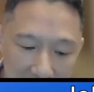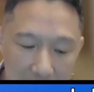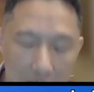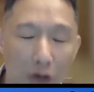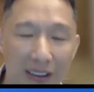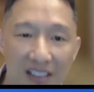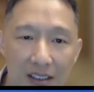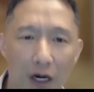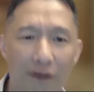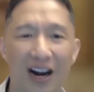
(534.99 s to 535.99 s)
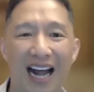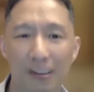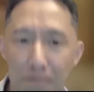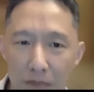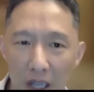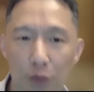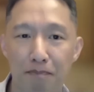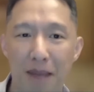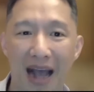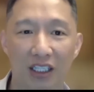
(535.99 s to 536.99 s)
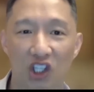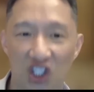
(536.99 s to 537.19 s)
gold and silver has much better,